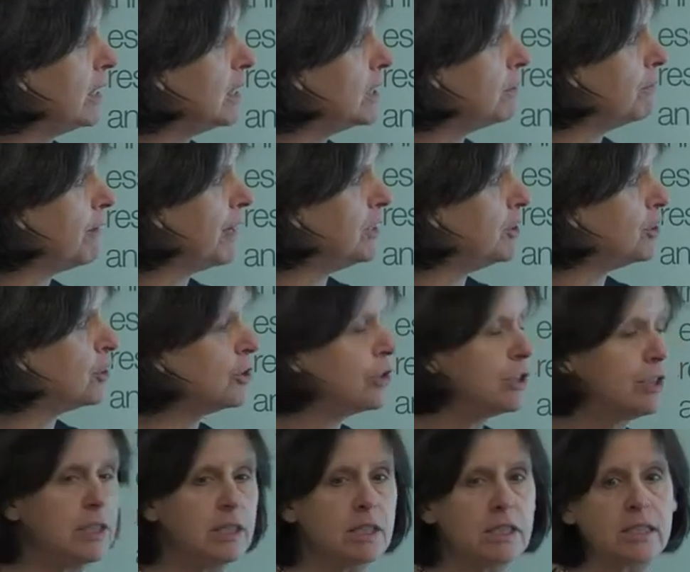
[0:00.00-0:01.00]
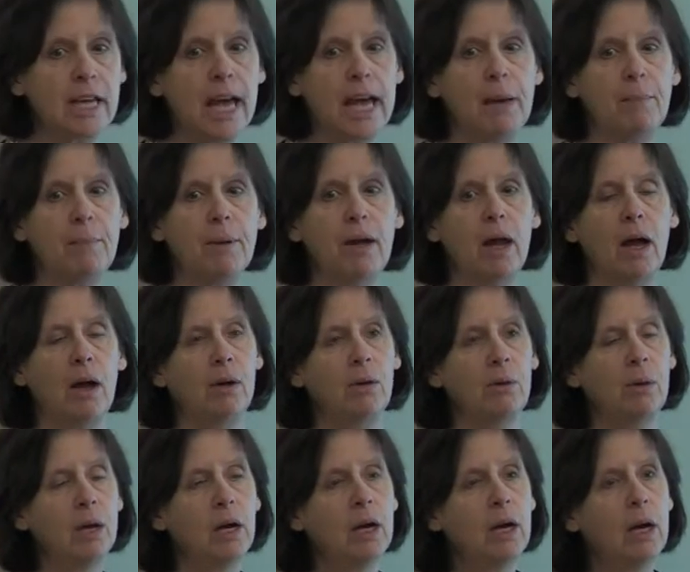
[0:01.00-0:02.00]
interventions to stay
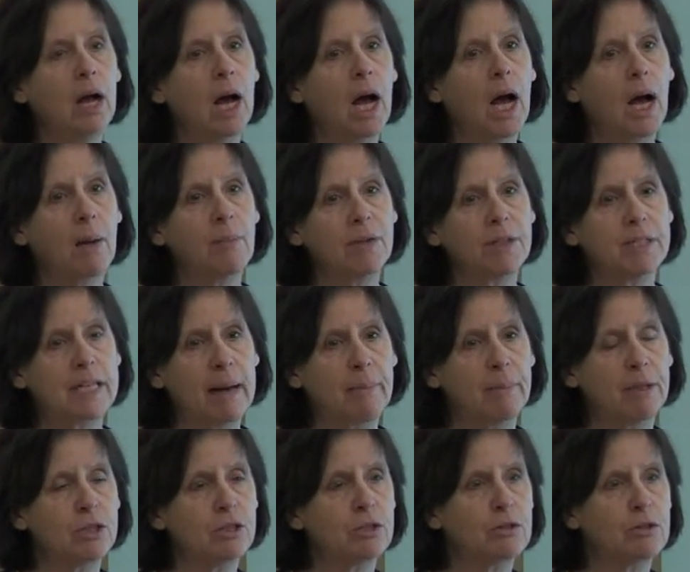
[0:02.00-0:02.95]
below the damage